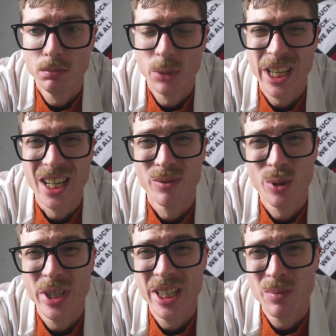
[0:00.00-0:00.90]
But yeah, for
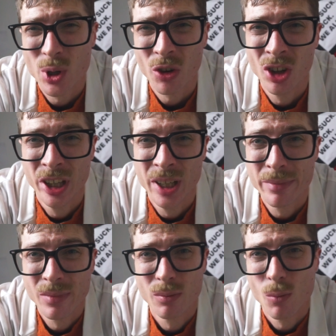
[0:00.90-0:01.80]
me, personally,
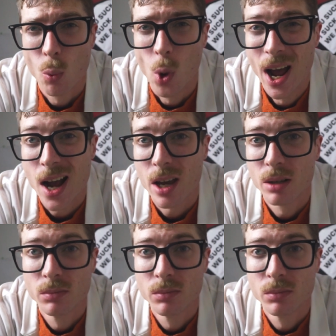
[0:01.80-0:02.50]
whack.